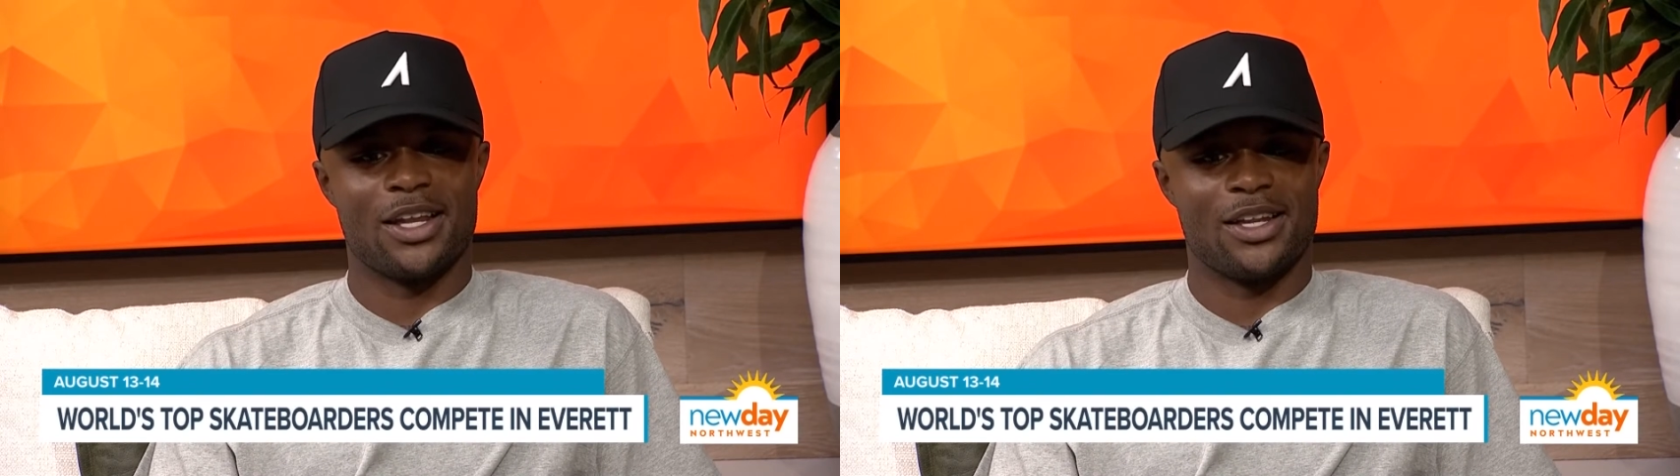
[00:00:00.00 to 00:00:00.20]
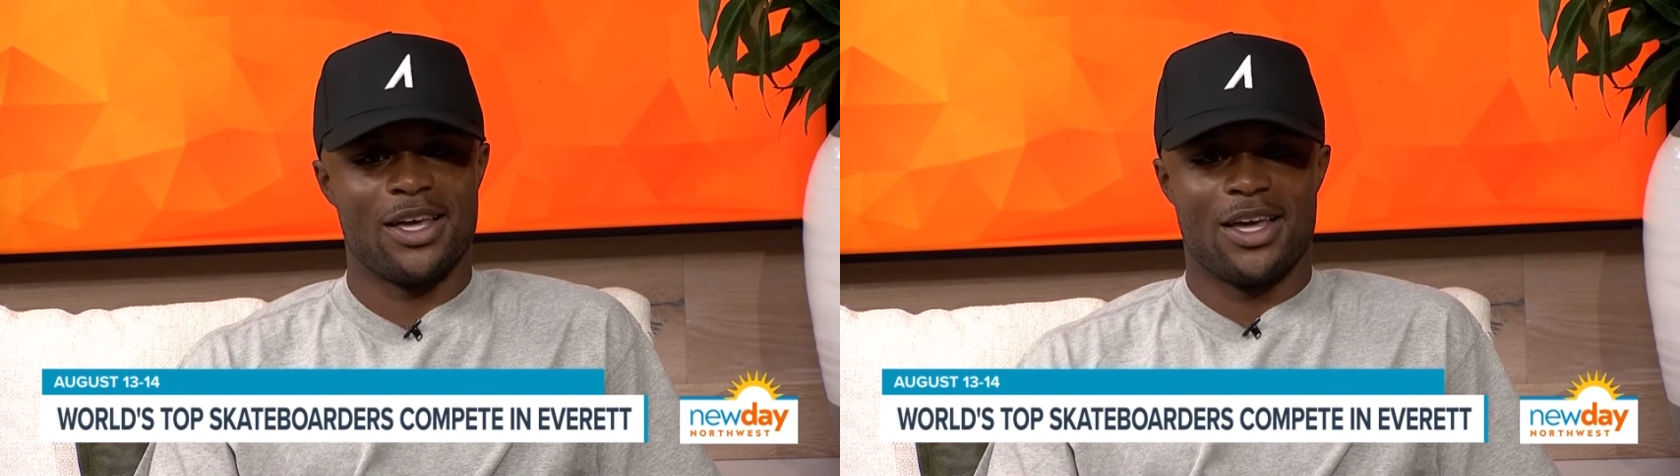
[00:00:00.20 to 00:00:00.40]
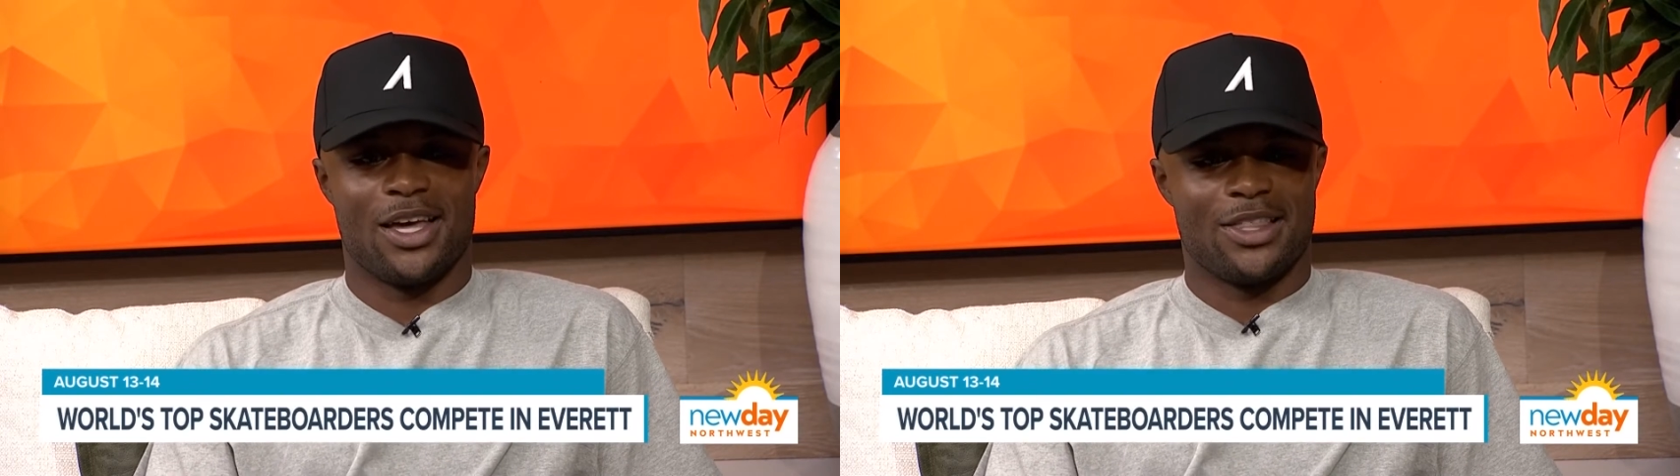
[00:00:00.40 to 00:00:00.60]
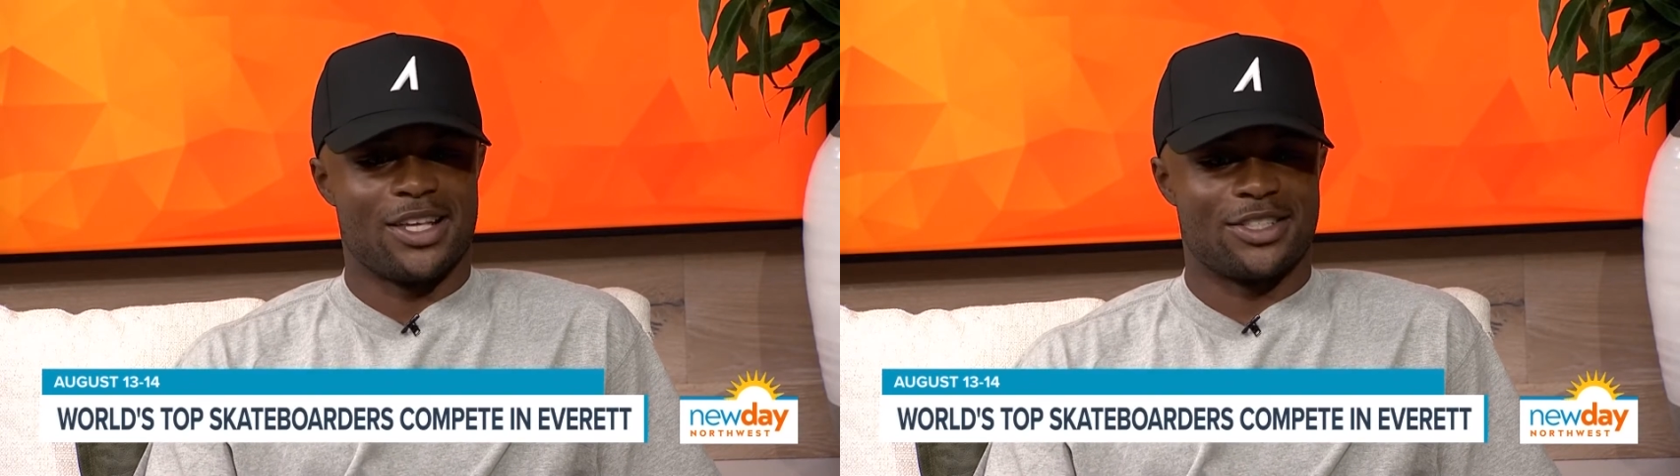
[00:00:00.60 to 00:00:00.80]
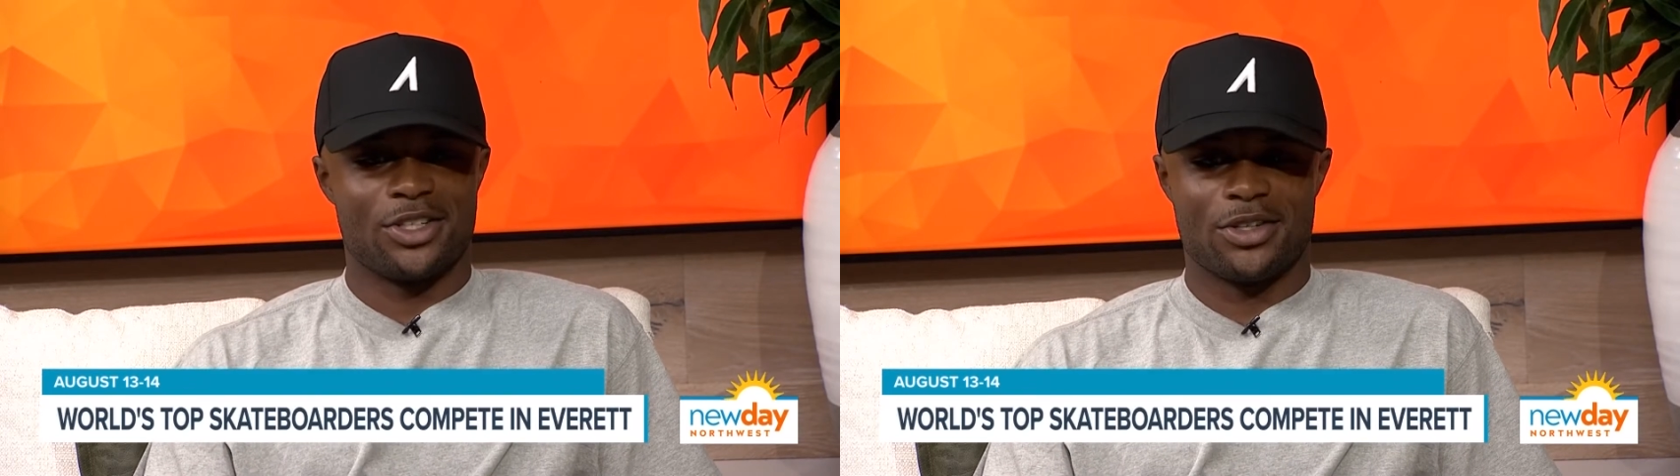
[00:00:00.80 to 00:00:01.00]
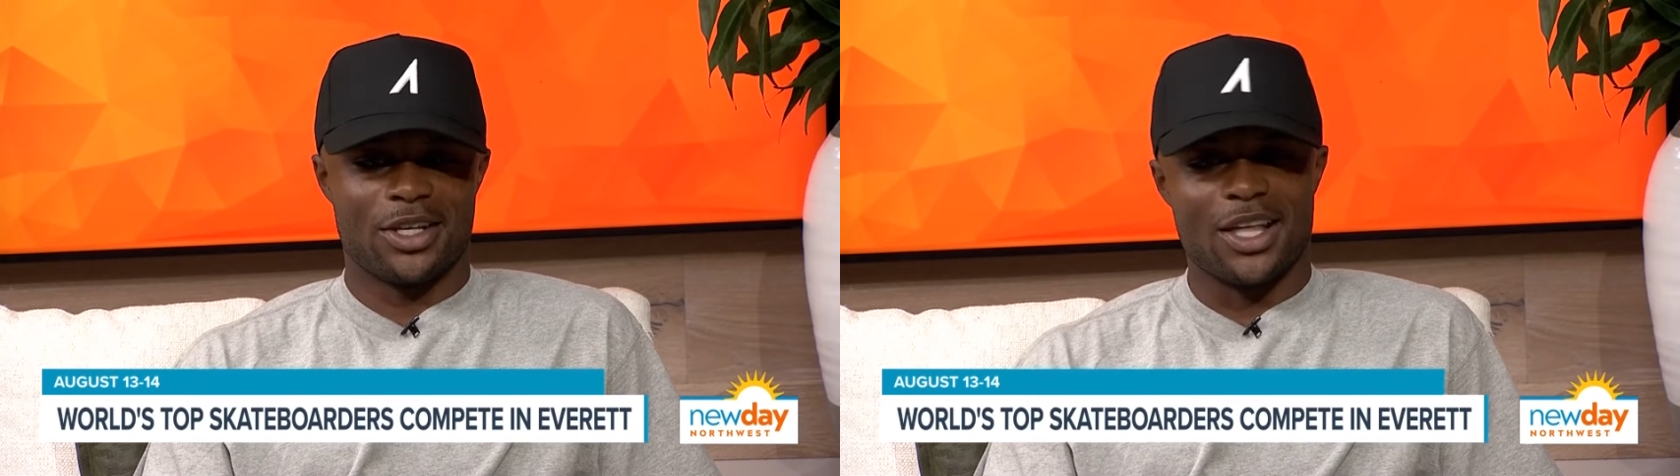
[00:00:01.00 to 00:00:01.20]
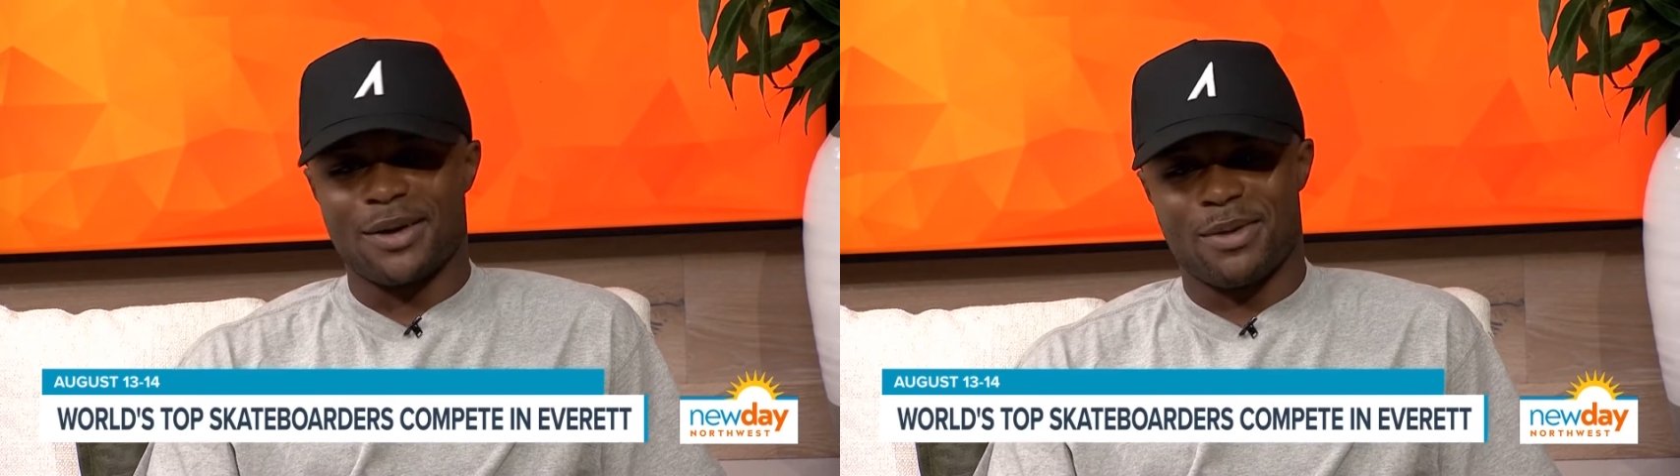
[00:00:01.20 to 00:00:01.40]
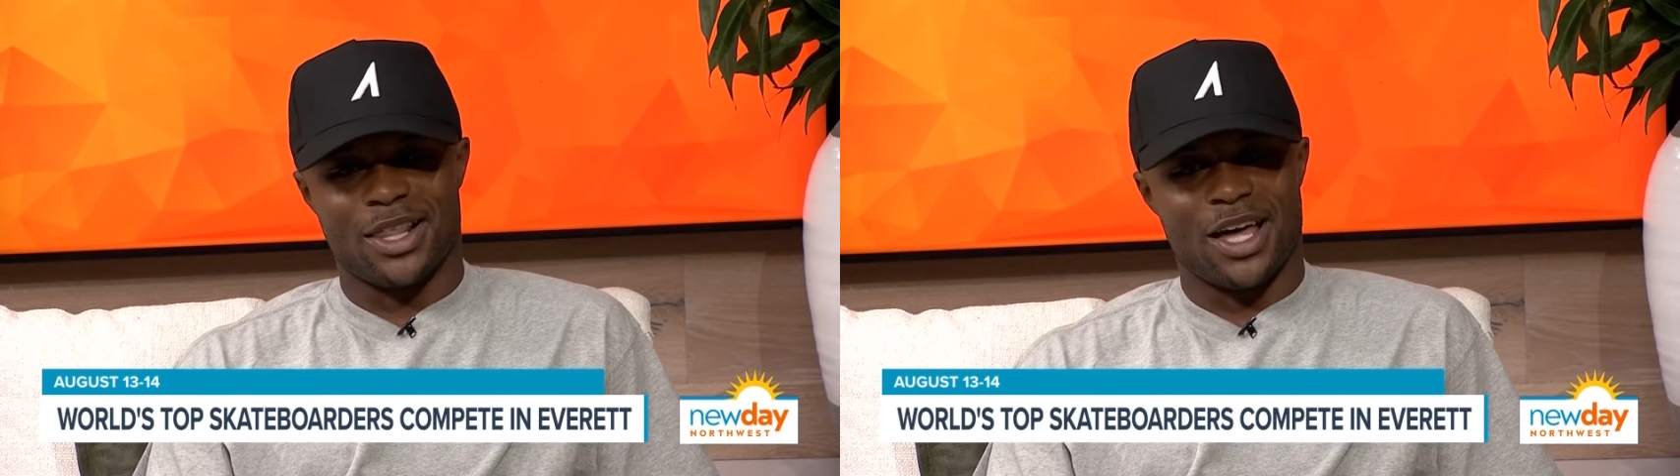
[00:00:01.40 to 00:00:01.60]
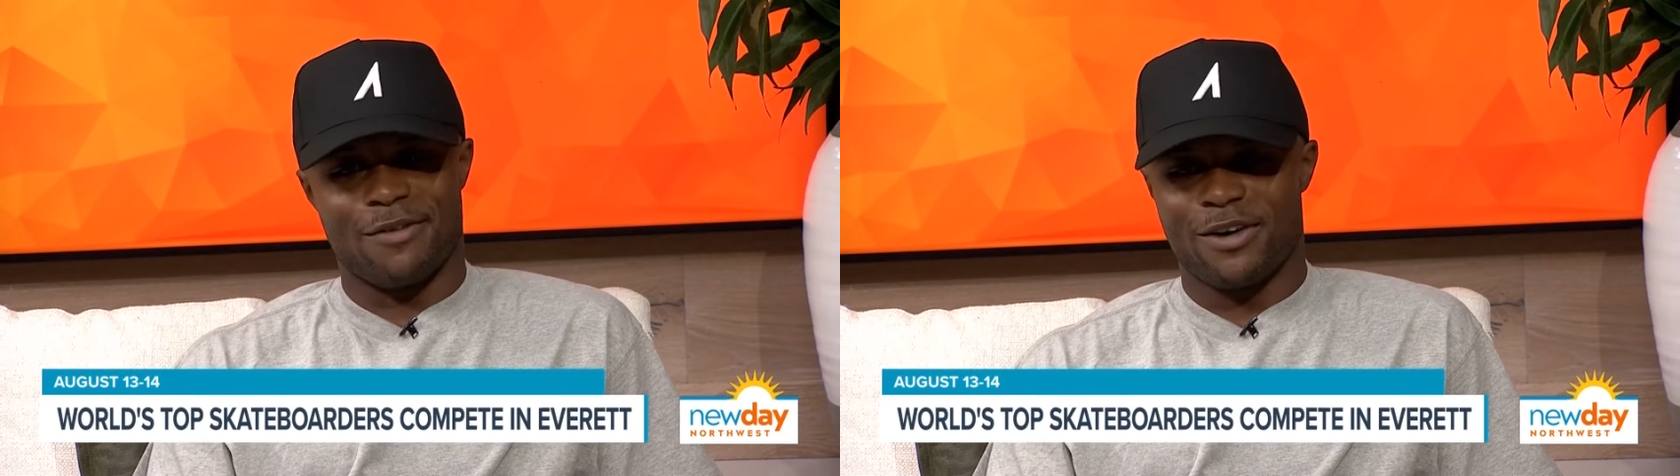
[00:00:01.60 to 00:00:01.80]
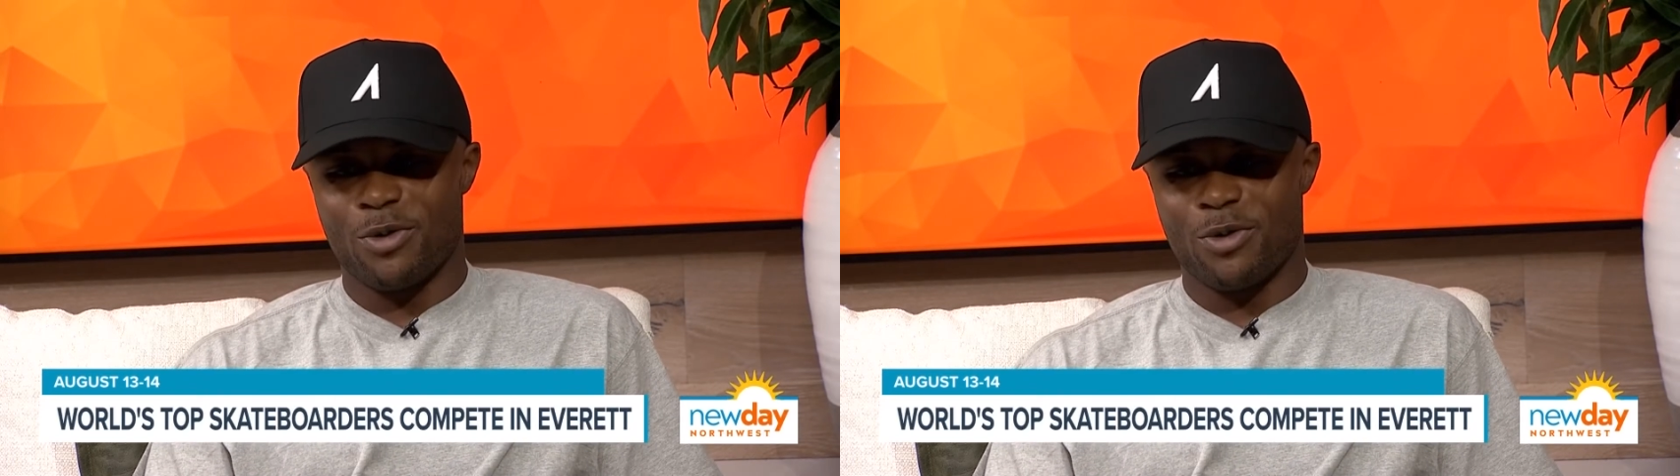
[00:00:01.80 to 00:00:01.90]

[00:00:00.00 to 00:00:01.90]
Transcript: And that's literally like my life.